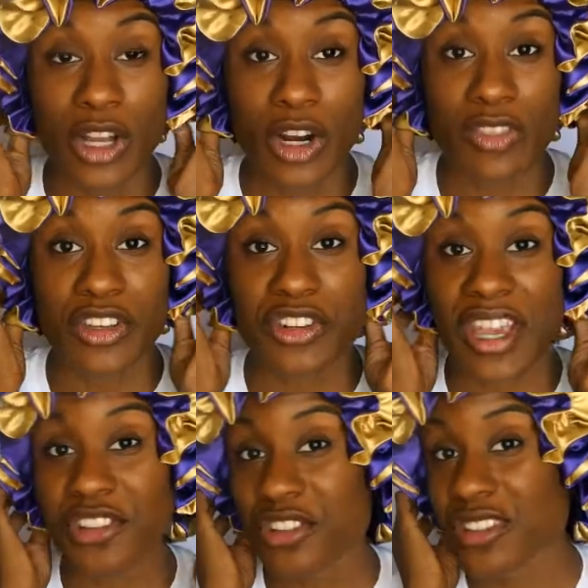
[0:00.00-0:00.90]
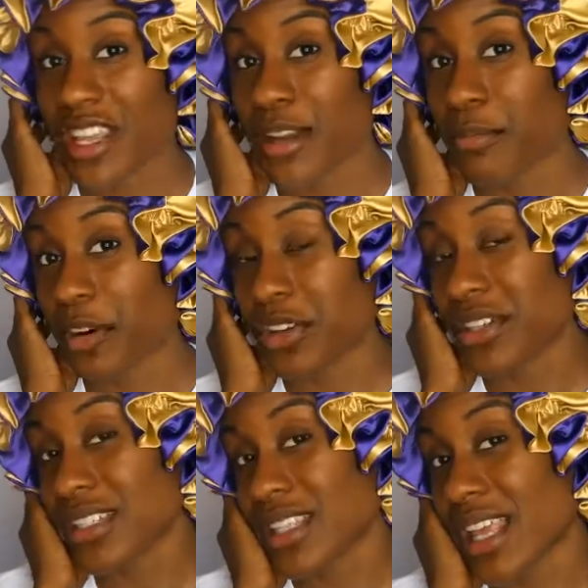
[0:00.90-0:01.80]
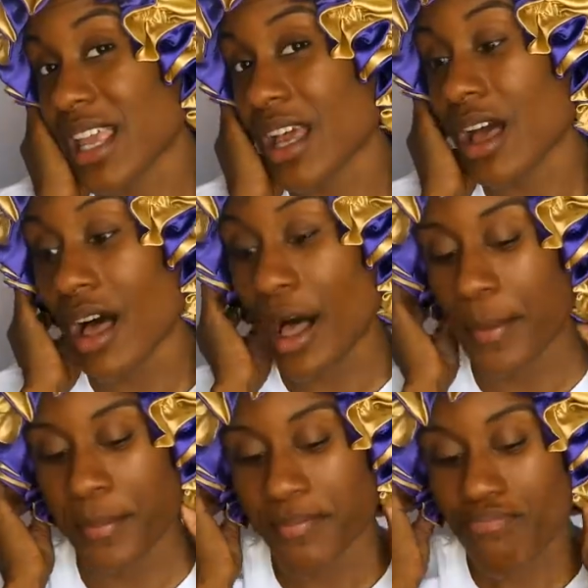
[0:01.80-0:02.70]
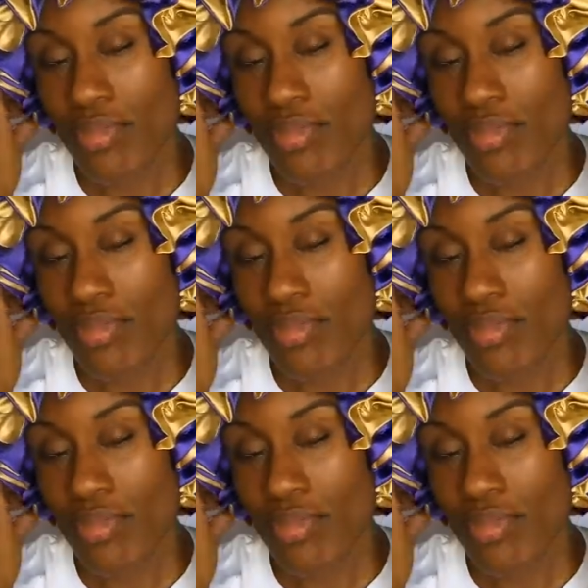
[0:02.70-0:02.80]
her that you're interested in purchasing um,